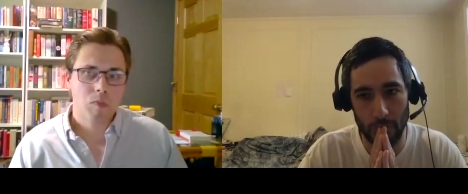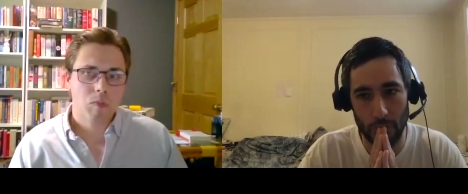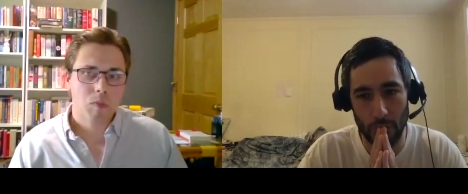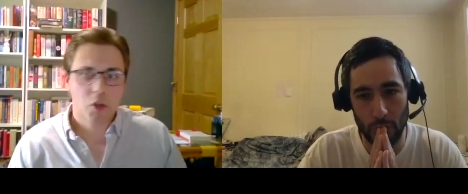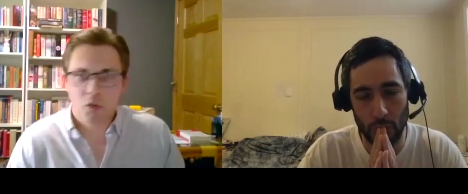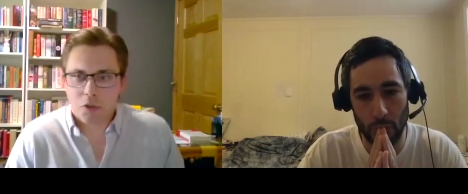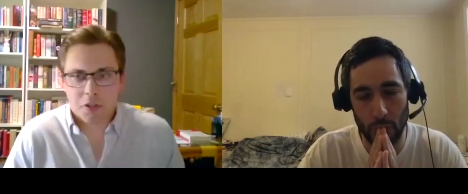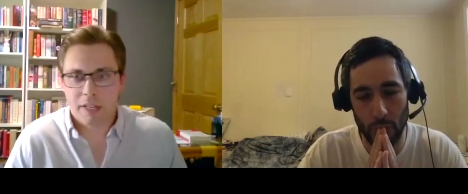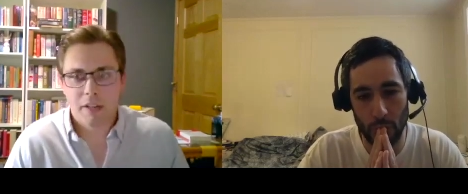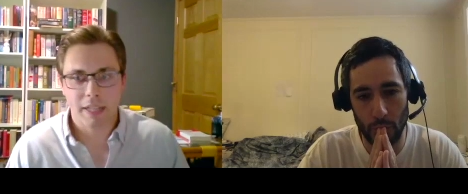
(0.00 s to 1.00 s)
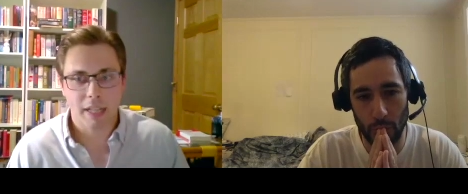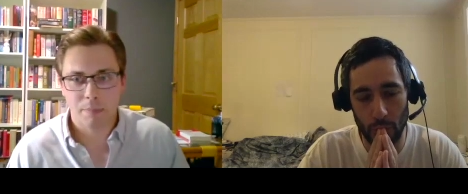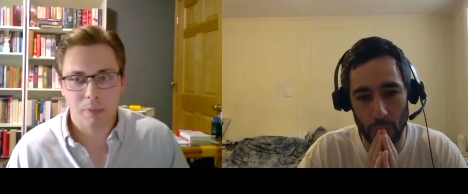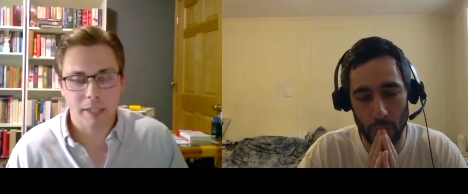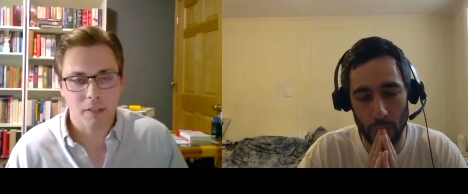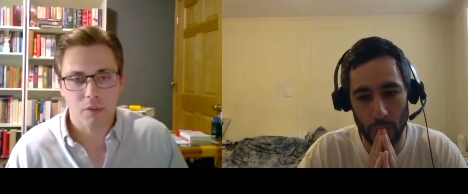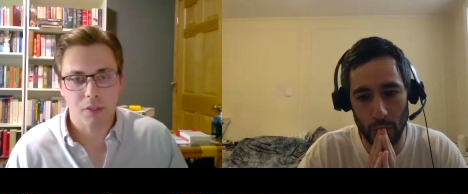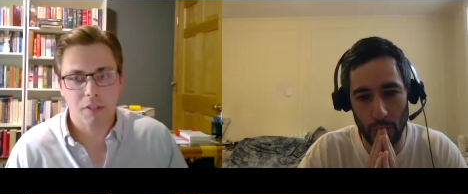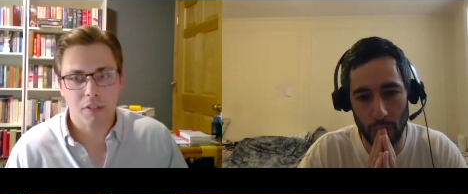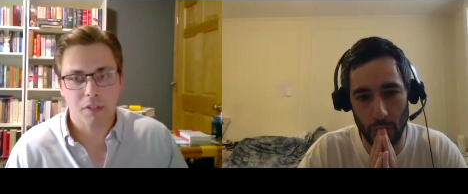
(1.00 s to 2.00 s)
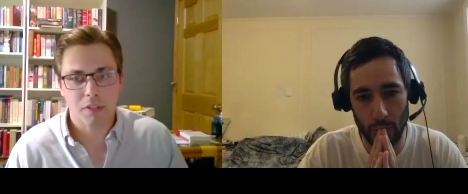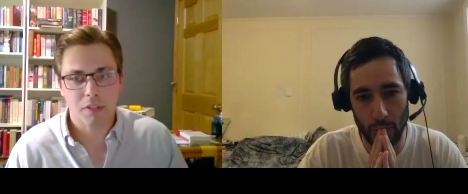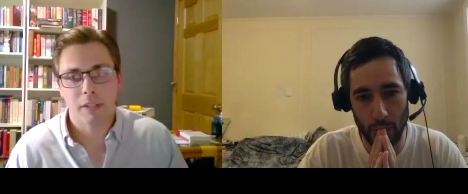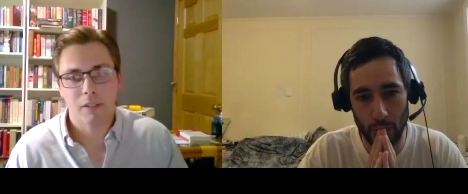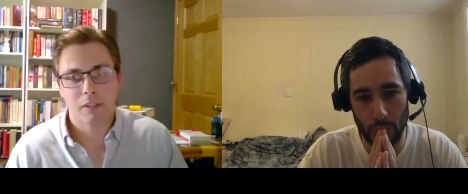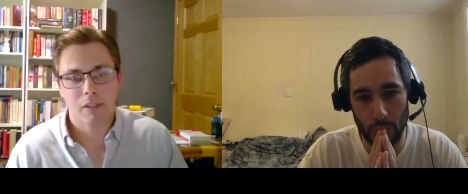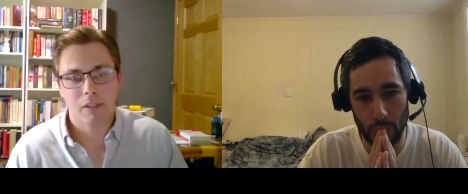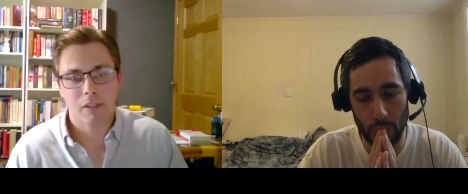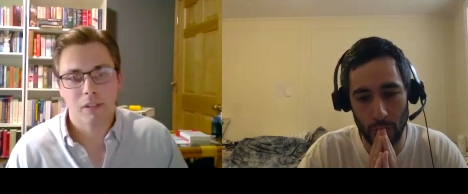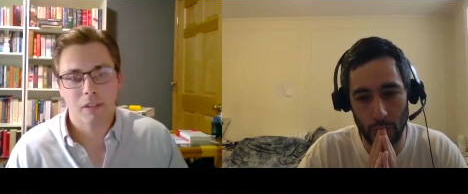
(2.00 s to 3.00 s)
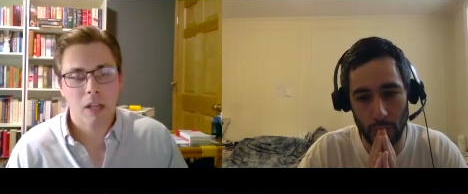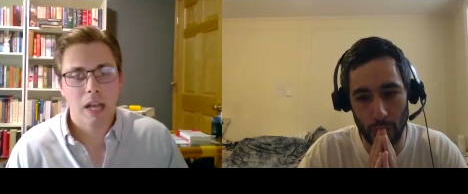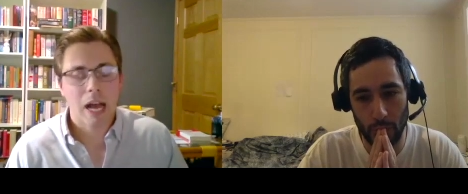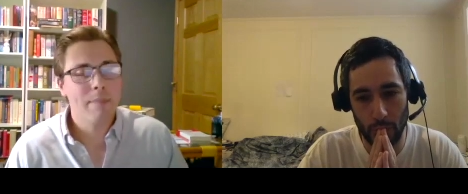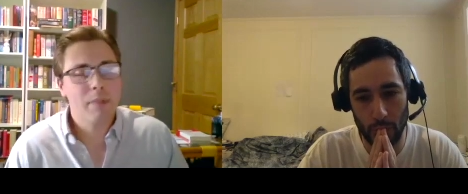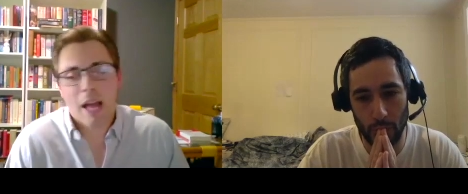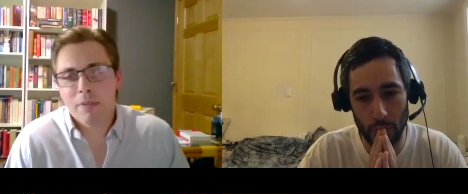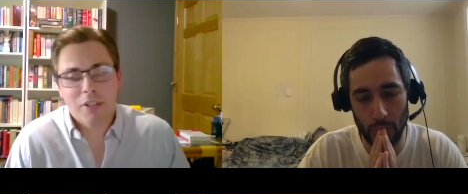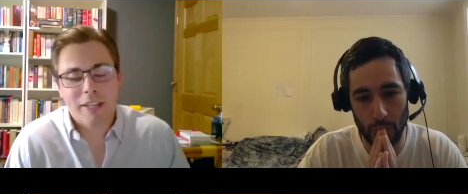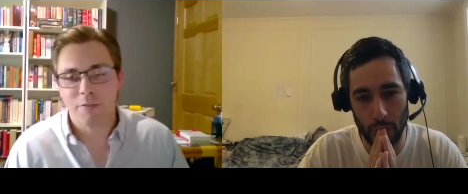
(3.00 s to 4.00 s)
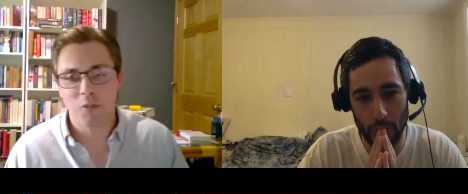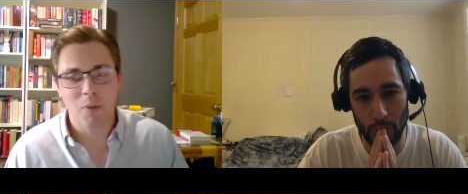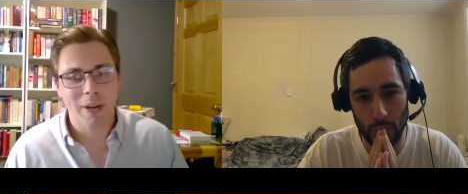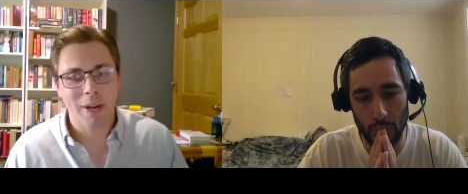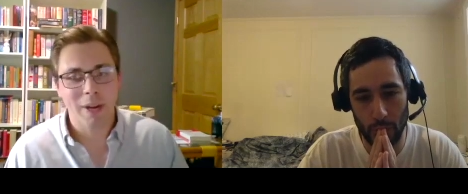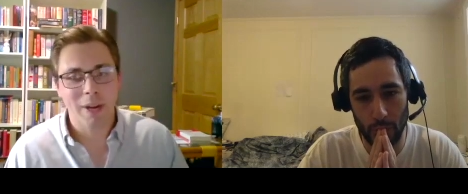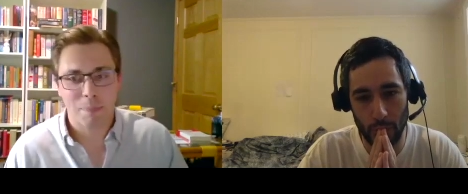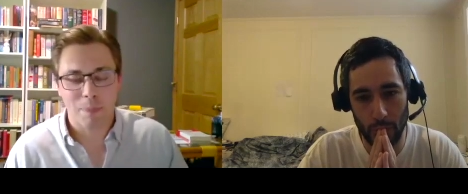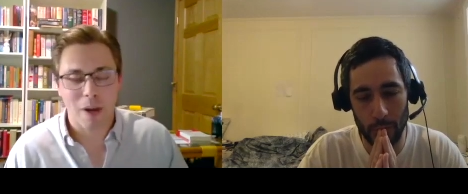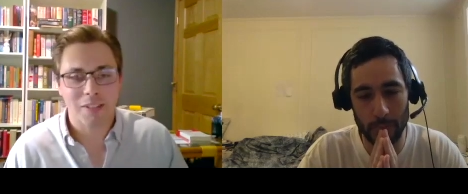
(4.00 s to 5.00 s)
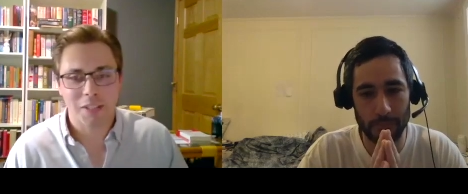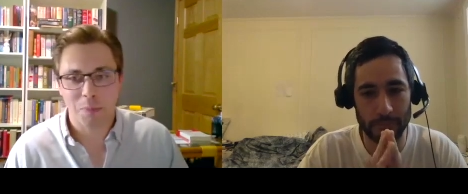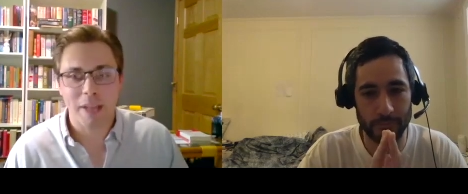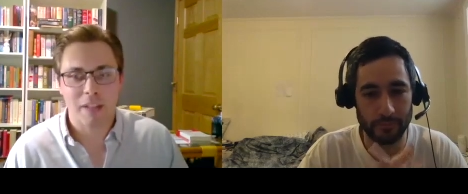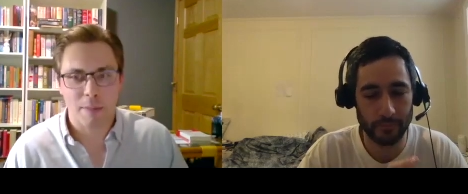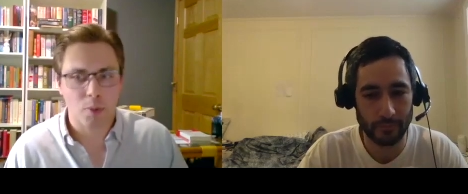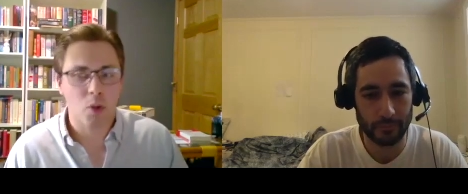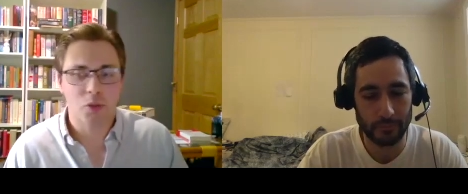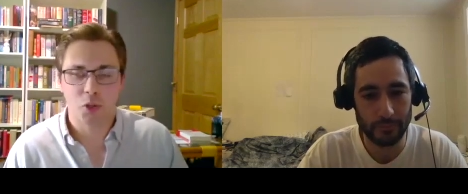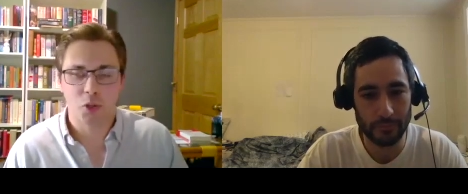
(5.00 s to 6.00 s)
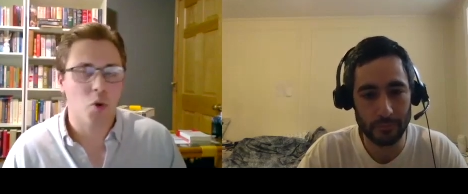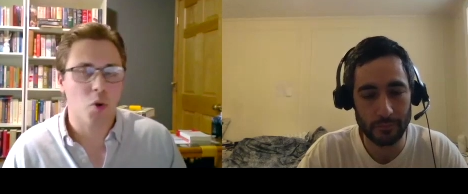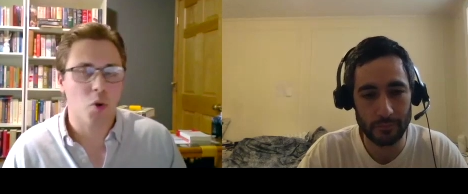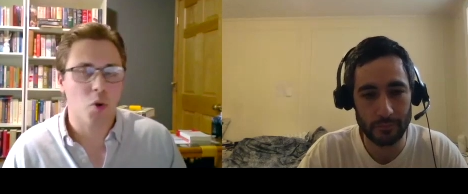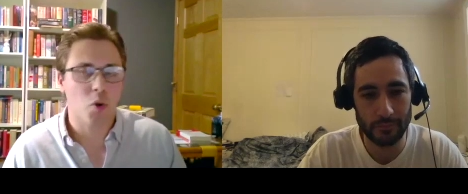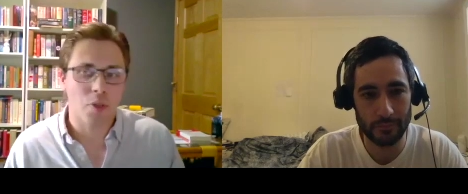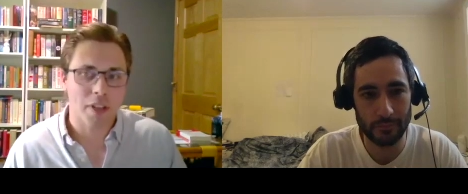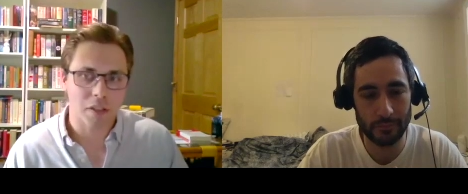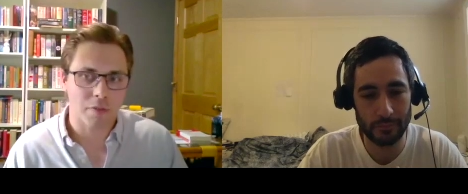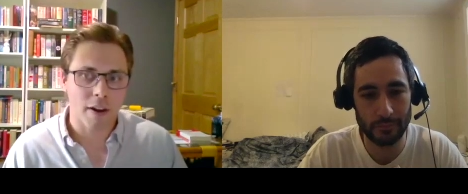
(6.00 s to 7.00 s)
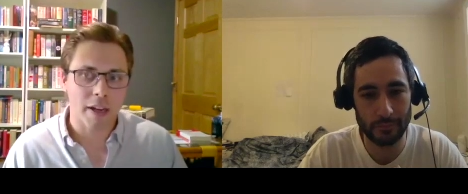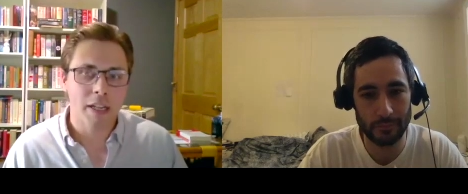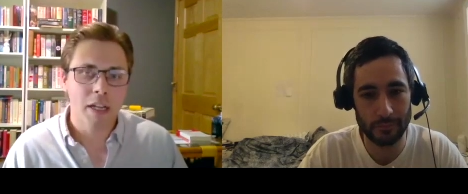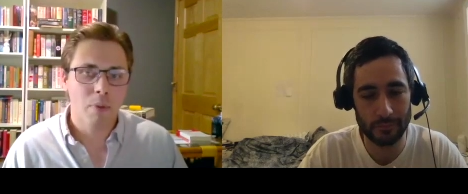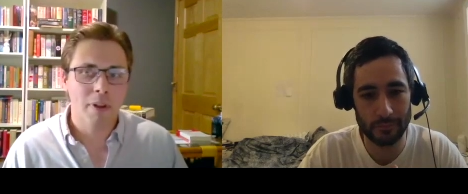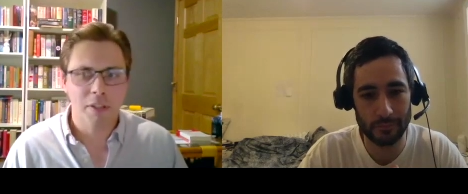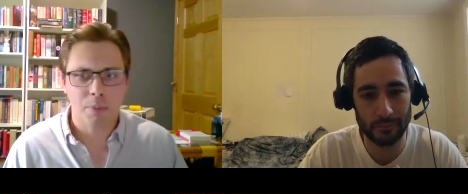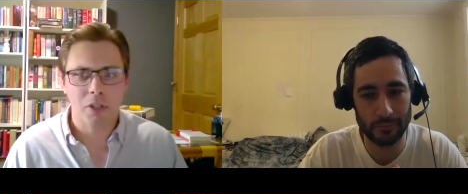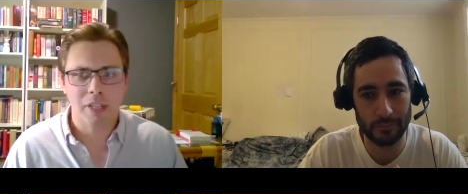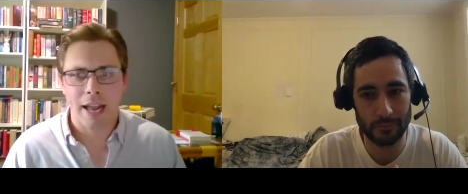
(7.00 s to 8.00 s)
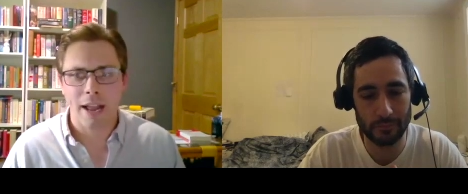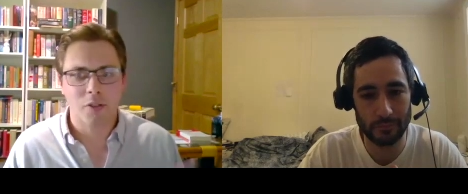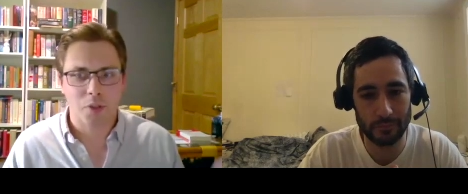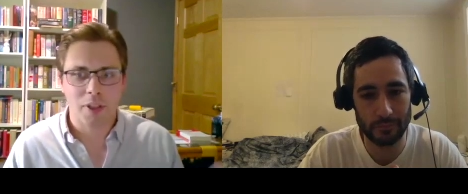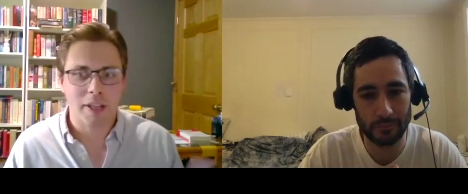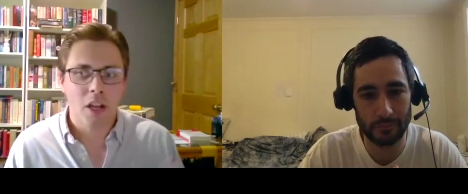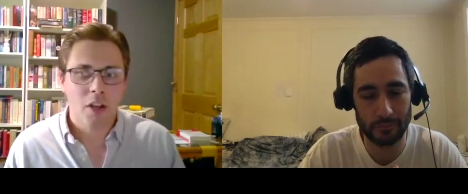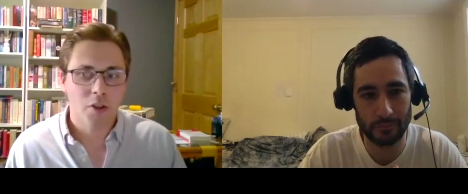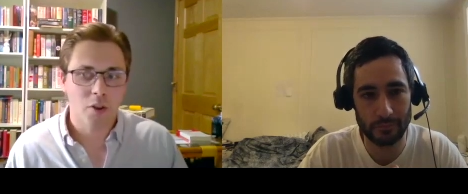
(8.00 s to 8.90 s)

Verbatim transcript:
Speaker 1: Social Security had plenty of resistance to it. I'm, I'm just saying if you want to evaluate policies based on polls, sure, but I don't think it's very principled. And I also think you're